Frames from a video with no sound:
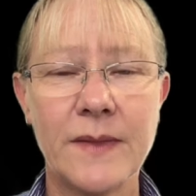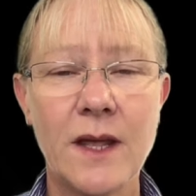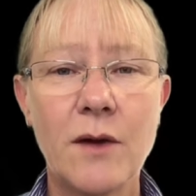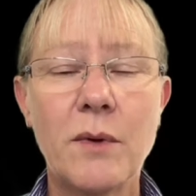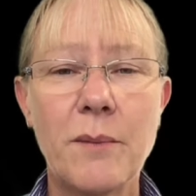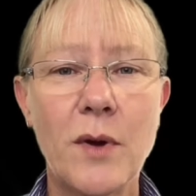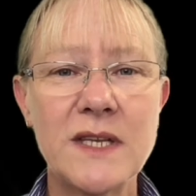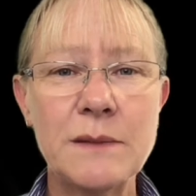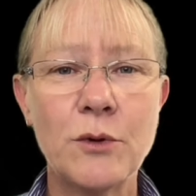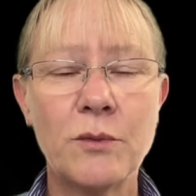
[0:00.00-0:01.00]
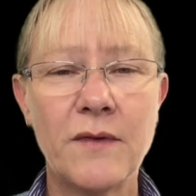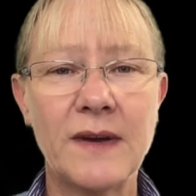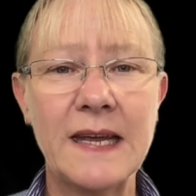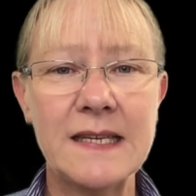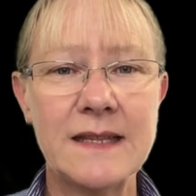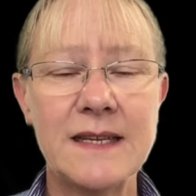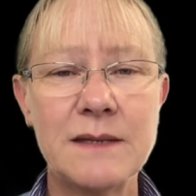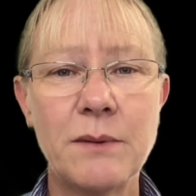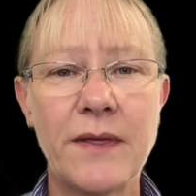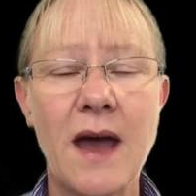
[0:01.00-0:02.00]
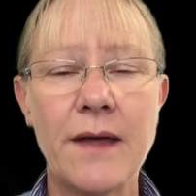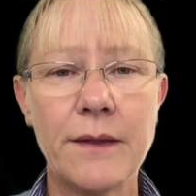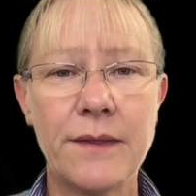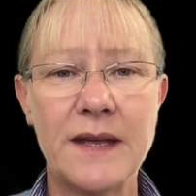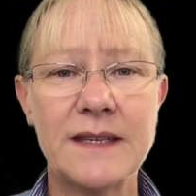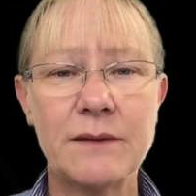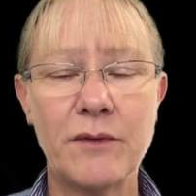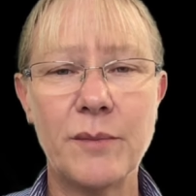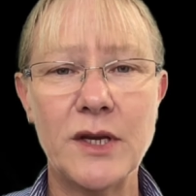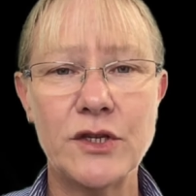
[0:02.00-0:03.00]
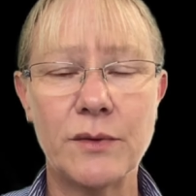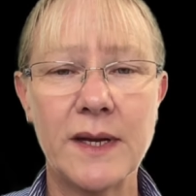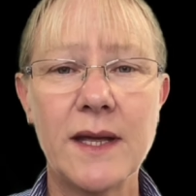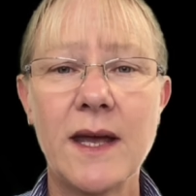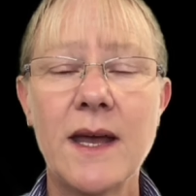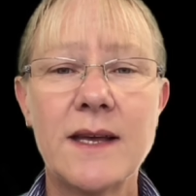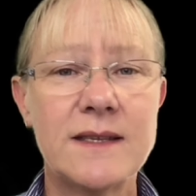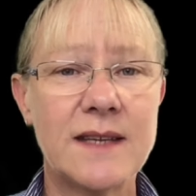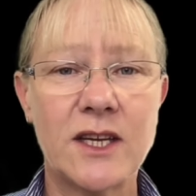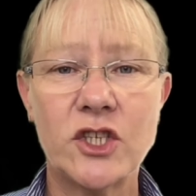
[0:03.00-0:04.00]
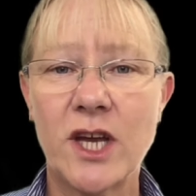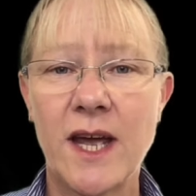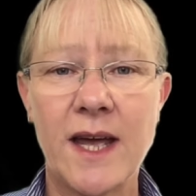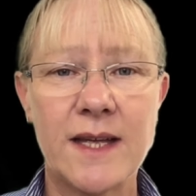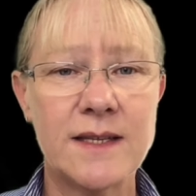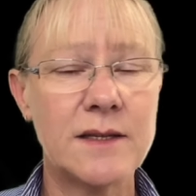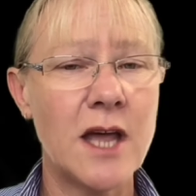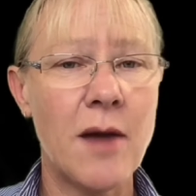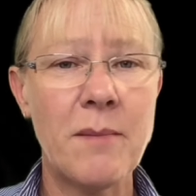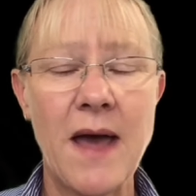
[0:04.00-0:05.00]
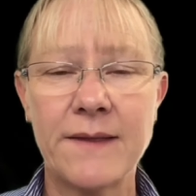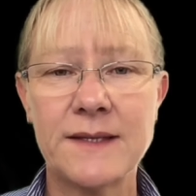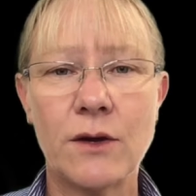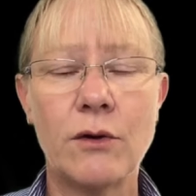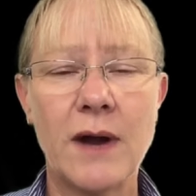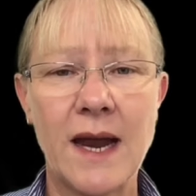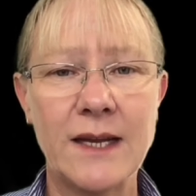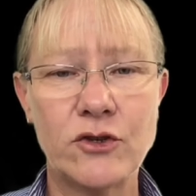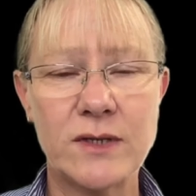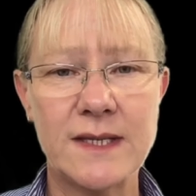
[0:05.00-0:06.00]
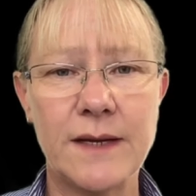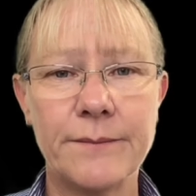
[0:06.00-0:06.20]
Where possible, we've linked this with other things that we've been doing, such as our maths or our literacy.